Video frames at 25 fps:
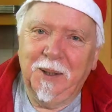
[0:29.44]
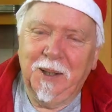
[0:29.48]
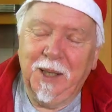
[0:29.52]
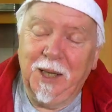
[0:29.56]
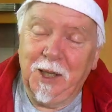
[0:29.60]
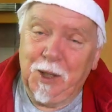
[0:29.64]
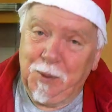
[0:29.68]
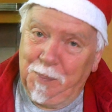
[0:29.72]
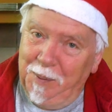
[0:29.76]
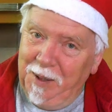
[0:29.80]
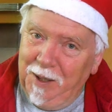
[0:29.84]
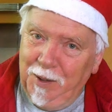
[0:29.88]

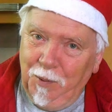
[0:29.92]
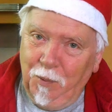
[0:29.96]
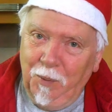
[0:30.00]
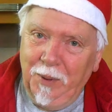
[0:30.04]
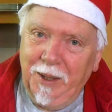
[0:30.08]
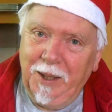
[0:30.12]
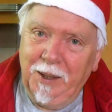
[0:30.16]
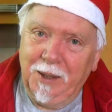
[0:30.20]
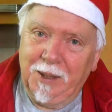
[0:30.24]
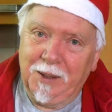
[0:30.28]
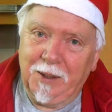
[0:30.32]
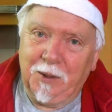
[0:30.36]
It's been a
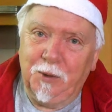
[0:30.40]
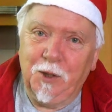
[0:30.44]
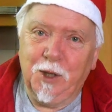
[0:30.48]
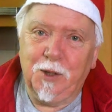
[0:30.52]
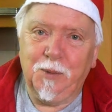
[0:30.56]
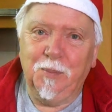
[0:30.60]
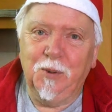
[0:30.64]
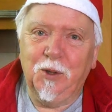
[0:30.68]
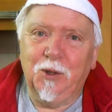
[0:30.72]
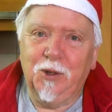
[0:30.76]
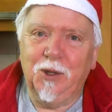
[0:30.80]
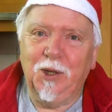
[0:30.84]
weird
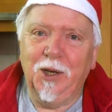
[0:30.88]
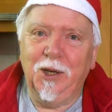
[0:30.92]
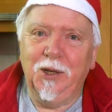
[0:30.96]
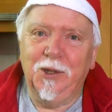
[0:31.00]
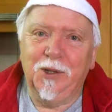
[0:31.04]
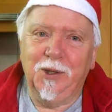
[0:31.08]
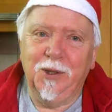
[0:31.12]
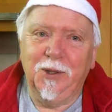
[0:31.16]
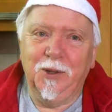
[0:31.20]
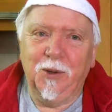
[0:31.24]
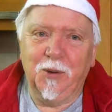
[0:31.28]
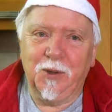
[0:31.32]
Christmas
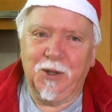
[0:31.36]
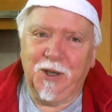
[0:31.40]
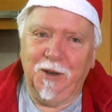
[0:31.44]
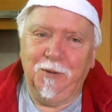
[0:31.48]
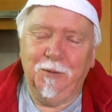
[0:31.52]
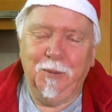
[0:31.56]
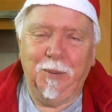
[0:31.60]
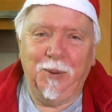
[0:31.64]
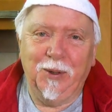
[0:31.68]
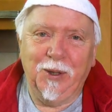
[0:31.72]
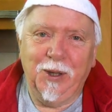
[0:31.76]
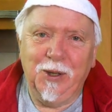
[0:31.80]
season because
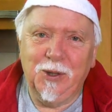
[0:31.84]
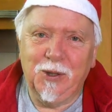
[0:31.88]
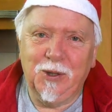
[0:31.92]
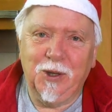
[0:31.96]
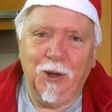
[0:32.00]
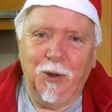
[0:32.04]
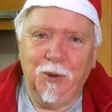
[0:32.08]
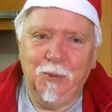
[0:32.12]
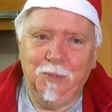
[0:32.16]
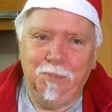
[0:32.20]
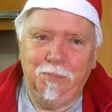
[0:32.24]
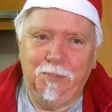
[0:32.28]
everybody is
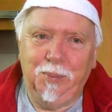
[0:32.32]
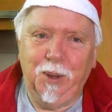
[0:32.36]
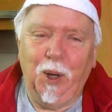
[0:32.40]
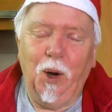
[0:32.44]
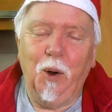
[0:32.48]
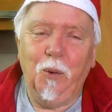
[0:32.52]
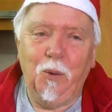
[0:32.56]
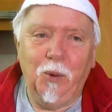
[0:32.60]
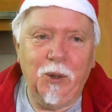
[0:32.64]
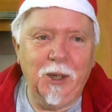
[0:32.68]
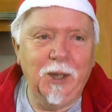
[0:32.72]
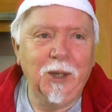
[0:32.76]
so
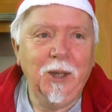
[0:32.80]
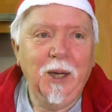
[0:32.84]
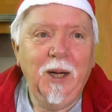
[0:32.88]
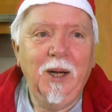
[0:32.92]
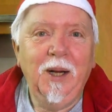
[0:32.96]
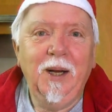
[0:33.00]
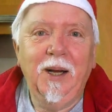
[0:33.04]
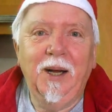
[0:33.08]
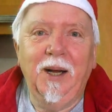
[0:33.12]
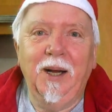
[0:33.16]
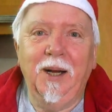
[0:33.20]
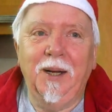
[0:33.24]
broke,
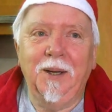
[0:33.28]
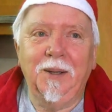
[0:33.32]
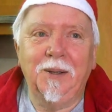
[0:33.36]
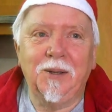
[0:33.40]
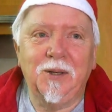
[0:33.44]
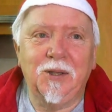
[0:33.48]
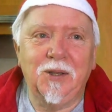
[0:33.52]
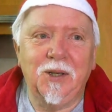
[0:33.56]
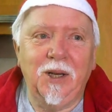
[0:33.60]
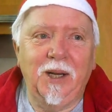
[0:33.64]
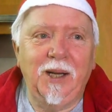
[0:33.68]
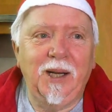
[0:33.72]

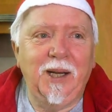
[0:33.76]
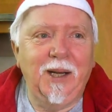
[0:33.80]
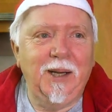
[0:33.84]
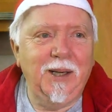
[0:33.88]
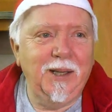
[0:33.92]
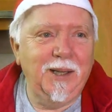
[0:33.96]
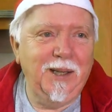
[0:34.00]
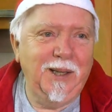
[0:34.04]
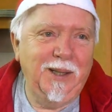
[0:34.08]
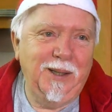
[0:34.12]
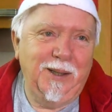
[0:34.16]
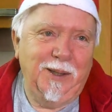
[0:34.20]
and
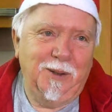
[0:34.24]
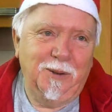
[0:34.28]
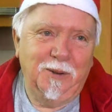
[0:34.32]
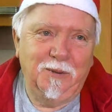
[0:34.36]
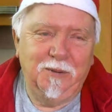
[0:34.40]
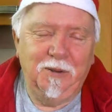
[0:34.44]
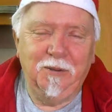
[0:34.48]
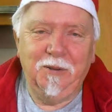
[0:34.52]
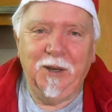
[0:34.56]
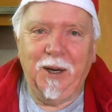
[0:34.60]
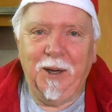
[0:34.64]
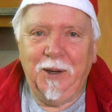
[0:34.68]
you know,
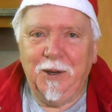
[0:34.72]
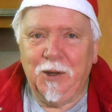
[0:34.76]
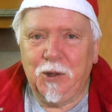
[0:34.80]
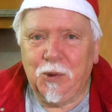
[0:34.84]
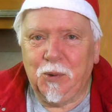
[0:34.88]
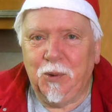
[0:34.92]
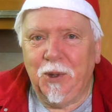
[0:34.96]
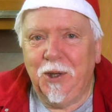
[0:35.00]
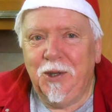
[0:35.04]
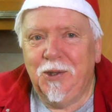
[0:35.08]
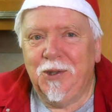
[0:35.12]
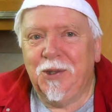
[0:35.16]
for
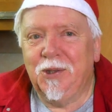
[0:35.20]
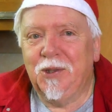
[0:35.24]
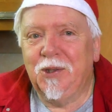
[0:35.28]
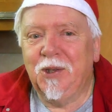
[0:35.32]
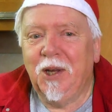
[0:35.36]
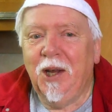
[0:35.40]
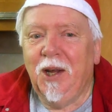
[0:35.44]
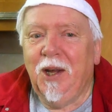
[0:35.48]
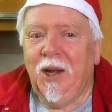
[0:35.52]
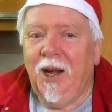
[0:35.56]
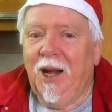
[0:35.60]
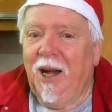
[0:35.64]
various
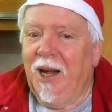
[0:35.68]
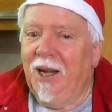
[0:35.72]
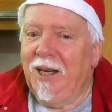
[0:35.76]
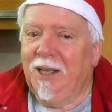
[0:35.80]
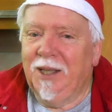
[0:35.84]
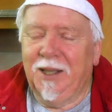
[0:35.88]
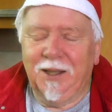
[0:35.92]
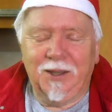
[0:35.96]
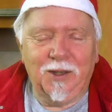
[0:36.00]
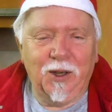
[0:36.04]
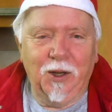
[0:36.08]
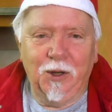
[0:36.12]
reasons.
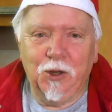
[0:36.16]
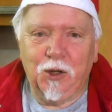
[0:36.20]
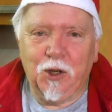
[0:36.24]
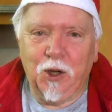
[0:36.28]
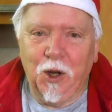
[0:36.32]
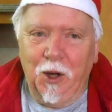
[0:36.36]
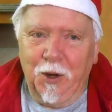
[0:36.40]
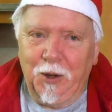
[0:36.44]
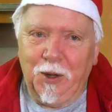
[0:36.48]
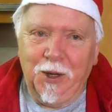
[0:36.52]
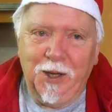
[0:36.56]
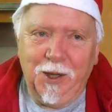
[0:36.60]

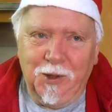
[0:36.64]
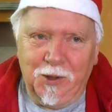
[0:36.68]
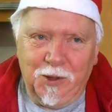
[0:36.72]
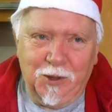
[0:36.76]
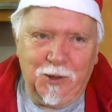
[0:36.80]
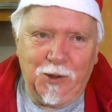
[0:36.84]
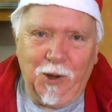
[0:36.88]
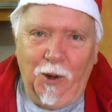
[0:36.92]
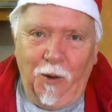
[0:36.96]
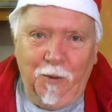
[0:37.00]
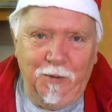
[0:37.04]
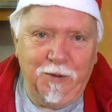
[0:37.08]
Turkey
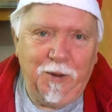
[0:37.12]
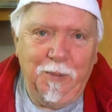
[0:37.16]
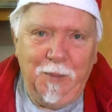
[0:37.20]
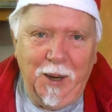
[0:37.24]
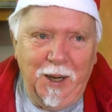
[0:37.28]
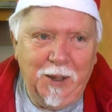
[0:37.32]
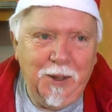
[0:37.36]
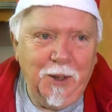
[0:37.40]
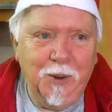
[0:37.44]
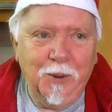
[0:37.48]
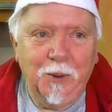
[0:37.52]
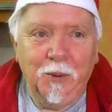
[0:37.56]
is off the
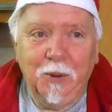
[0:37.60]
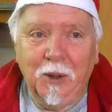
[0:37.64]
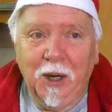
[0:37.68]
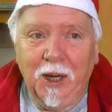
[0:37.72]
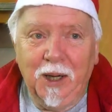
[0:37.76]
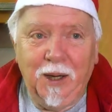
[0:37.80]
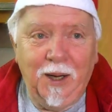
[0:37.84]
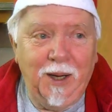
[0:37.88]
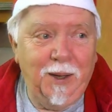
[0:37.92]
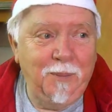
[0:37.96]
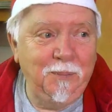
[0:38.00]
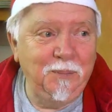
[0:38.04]
menu,
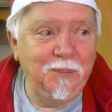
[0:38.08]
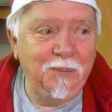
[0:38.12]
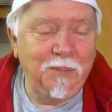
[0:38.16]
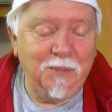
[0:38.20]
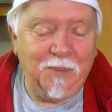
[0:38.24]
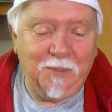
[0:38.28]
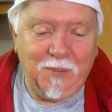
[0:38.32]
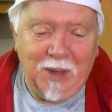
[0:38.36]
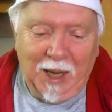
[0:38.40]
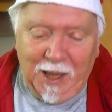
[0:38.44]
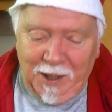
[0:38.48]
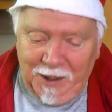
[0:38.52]

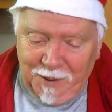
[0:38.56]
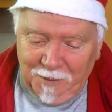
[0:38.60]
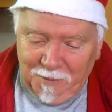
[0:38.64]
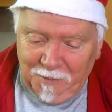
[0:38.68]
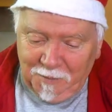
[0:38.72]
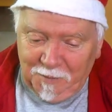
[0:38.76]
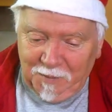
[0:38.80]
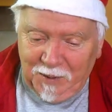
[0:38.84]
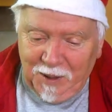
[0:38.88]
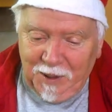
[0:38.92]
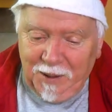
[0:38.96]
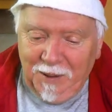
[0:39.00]

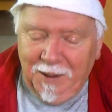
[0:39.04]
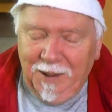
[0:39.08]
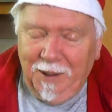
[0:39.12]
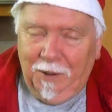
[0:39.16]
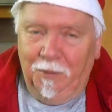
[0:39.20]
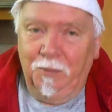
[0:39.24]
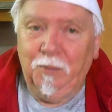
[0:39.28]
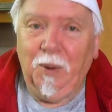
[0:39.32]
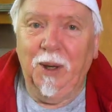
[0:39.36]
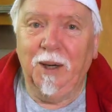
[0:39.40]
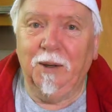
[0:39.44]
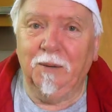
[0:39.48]
and you
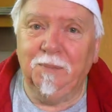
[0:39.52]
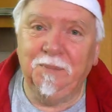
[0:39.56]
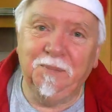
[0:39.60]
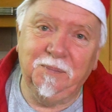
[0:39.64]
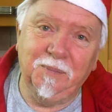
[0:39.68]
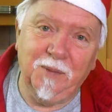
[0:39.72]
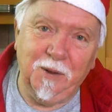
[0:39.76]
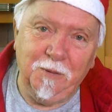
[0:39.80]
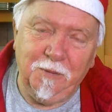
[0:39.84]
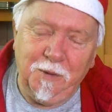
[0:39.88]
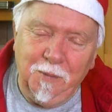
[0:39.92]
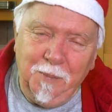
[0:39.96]
know, well,
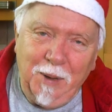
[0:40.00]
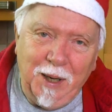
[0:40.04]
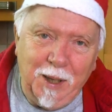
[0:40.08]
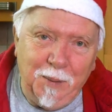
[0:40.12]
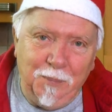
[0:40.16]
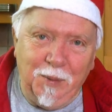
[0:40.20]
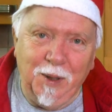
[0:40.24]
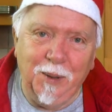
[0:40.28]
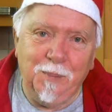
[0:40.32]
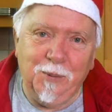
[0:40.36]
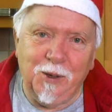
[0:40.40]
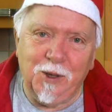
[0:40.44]
for many
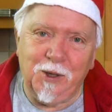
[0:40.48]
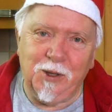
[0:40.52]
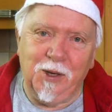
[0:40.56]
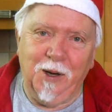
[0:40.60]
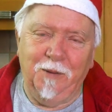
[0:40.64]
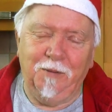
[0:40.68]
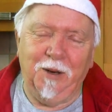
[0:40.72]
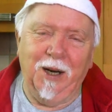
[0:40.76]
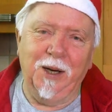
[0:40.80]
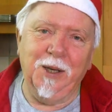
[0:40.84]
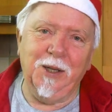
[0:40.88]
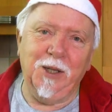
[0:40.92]
people it's
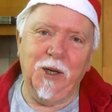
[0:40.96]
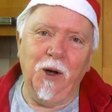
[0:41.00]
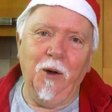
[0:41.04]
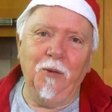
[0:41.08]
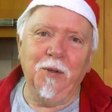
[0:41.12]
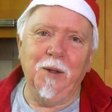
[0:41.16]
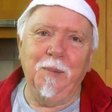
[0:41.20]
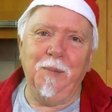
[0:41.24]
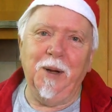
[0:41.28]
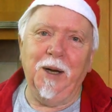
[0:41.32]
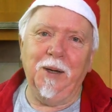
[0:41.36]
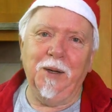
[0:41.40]
never actually
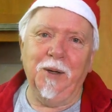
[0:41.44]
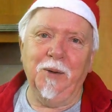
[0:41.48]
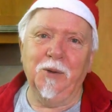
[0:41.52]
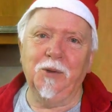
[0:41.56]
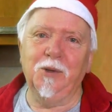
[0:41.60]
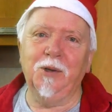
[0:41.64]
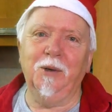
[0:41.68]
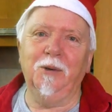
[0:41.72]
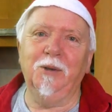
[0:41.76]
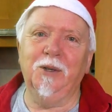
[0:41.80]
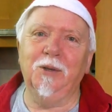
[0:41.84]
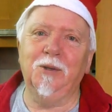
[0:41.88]
on the menu,
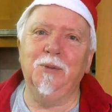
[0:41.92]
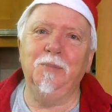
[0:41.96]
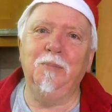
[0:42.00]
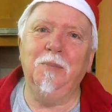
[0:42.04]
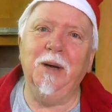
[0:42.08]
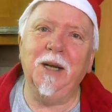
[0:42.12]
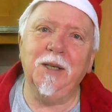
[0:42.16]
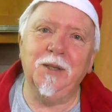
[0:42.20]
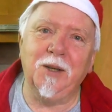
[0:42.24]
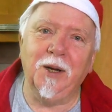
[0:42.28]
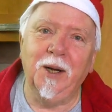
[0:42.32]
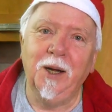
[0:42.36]
so it doesn't
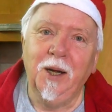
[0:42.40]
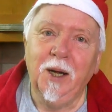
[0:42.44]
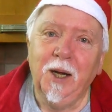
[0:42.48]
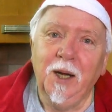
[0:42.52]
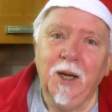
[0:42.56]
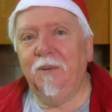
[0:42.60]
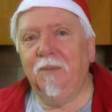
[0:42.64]
matter.